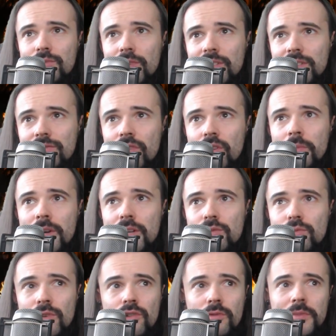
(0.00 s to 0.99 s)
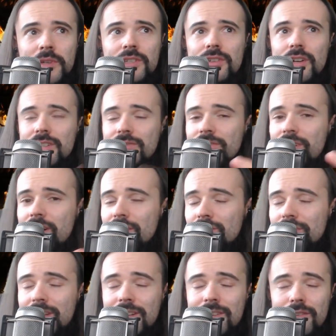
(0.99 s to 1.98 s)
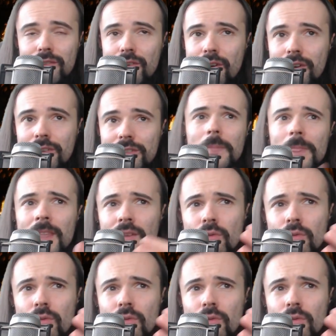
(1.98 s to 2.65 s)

as well as follow my Twitter to be notified on any new content.